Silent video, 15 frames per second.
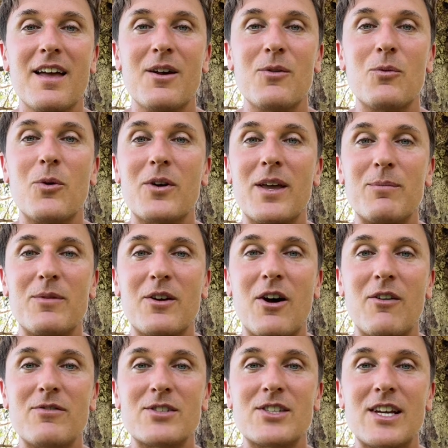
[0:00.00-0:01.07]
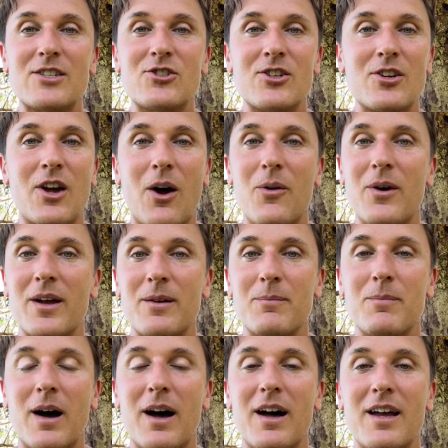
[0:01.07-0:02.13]
we'll keep the conversation going.
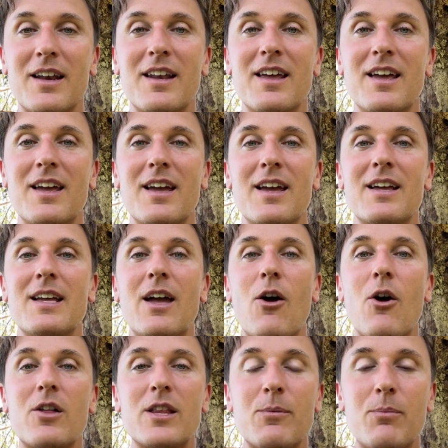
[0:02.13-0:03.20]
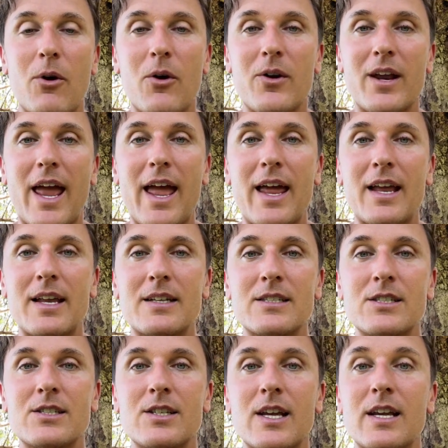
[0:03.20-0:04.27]
But early bird
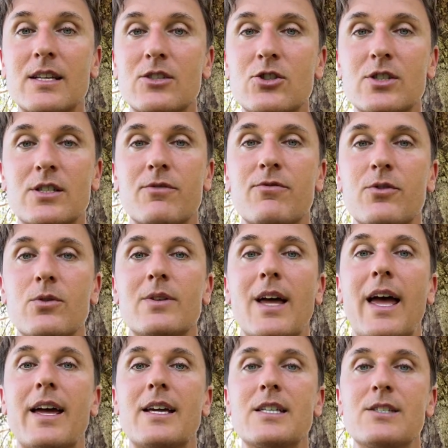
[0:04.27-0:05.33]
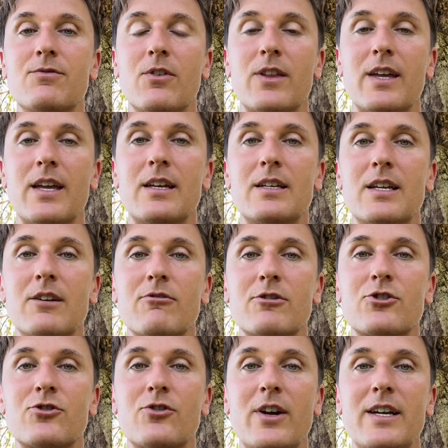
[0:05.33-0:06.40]
ends in just a few days for the India
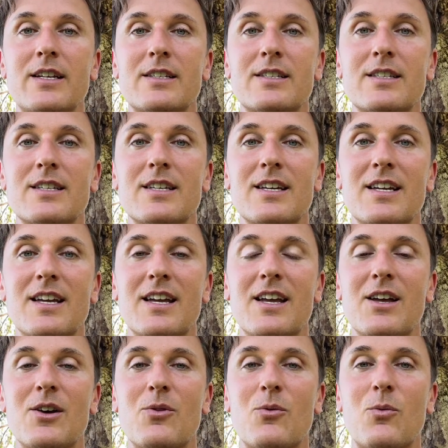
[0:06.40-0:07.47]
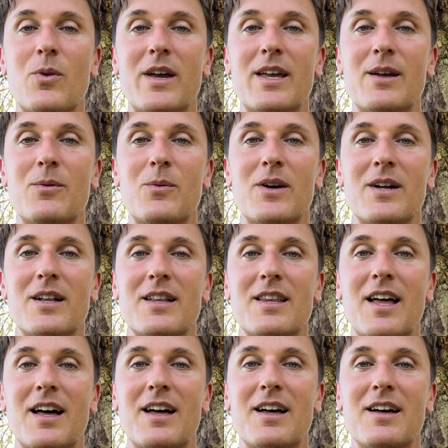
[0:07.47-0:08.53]
retreat.
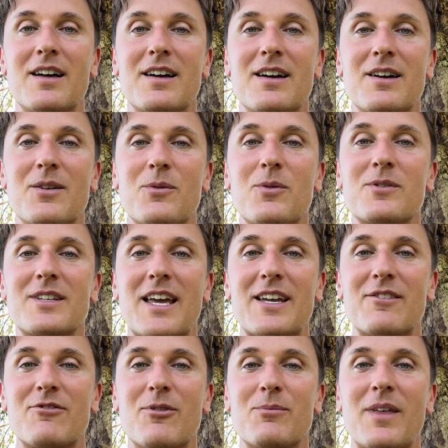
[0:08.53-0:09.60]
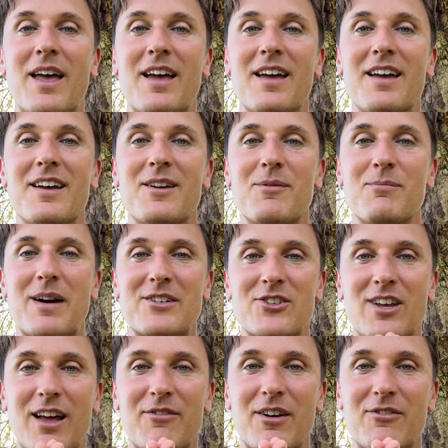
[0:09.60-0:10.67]
We'll take it from there. Much
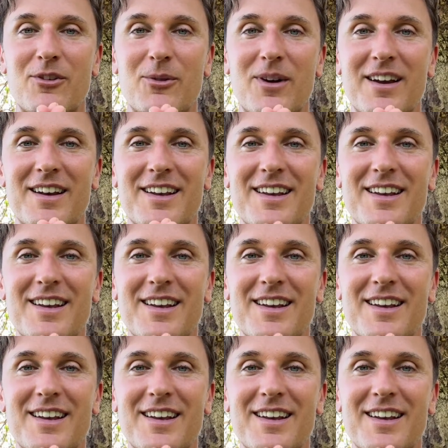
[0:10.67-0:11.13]
love, everyone.